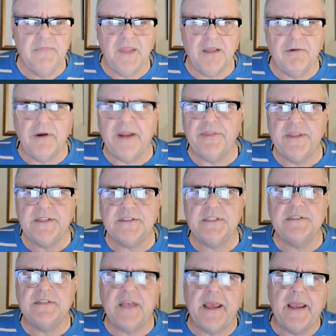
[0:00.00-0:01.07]
Right? This
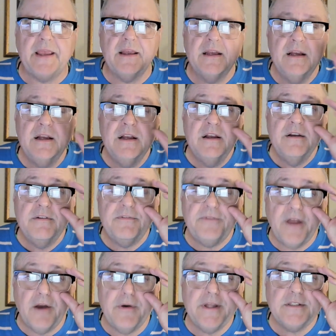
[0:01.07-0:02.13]
is a
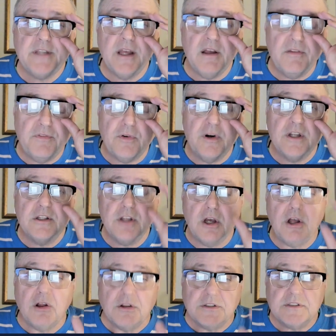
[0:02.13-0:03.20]
fairy tale for
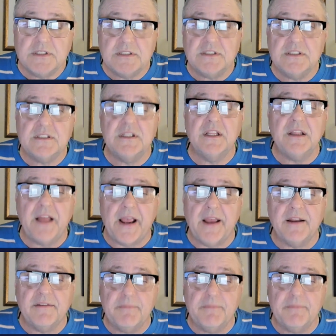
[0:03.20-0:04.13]
adults. This is the land of